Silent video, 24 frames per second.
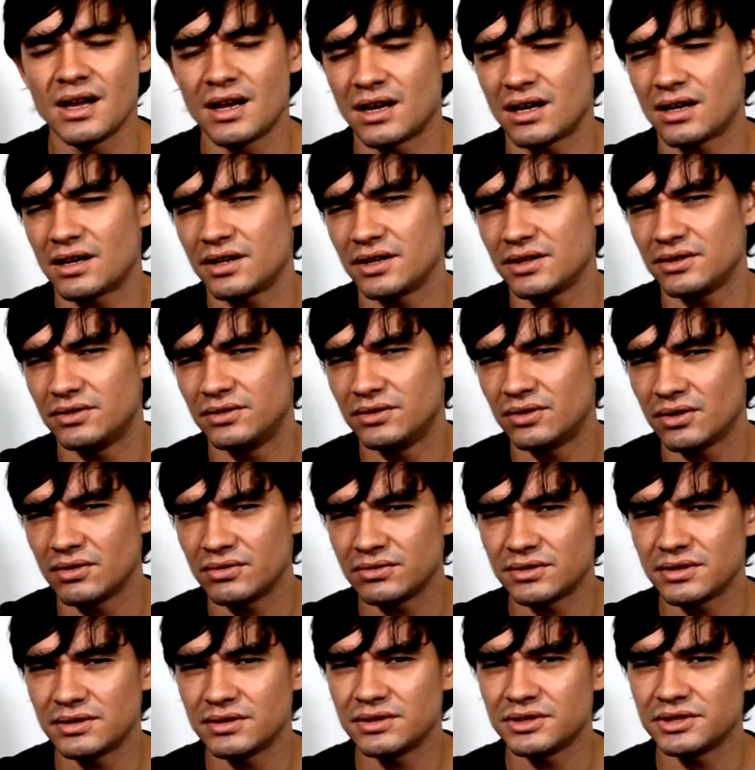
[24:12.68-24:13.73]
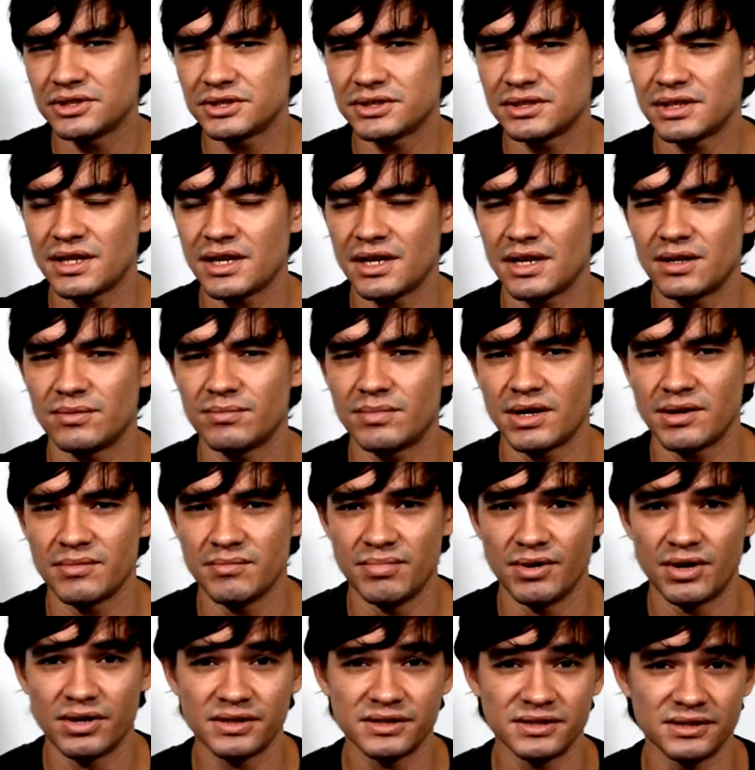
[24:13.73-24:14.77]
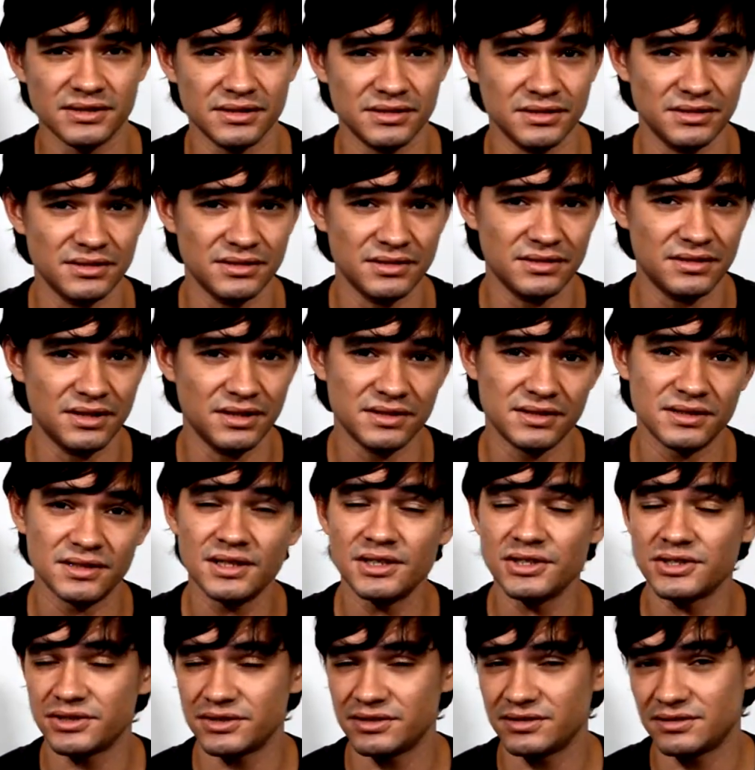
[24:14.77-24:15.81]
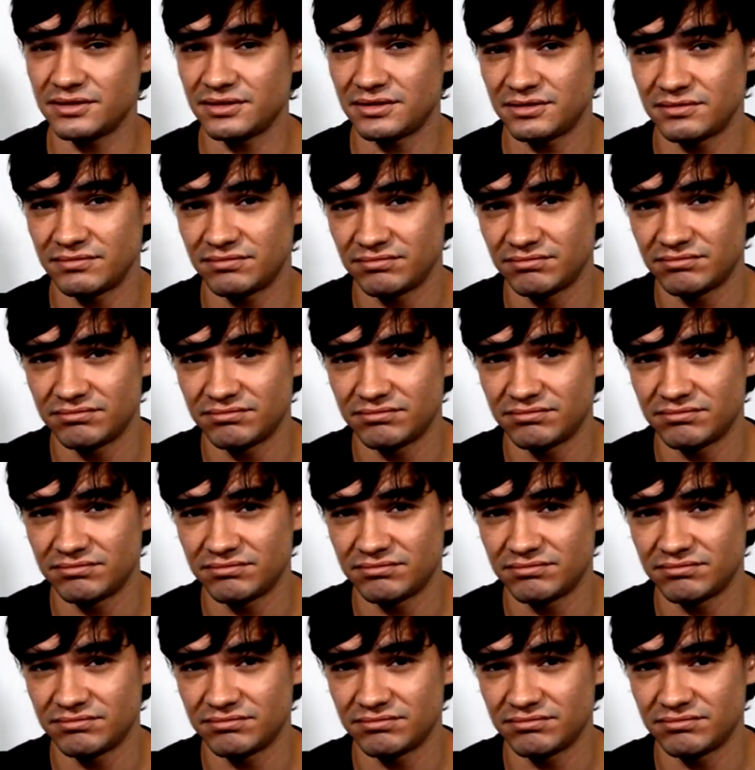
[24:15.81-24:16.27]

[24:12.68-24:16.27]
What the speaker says: I don't understand my boss's decisions.